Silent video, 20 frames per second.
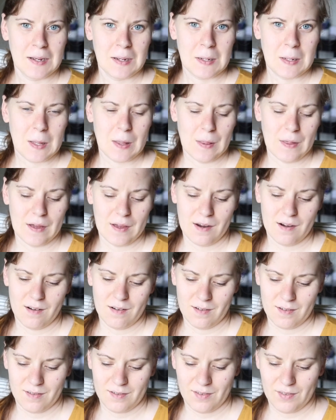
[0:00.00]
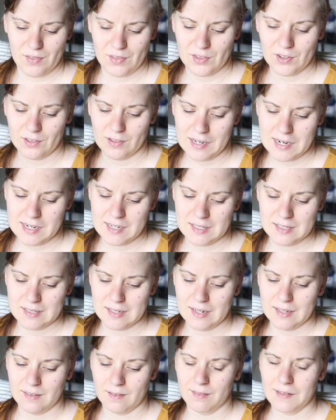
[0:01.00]
than the lace,
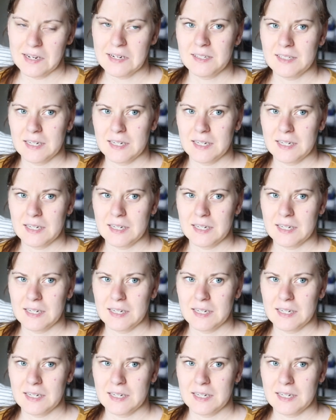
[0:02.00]
and the lace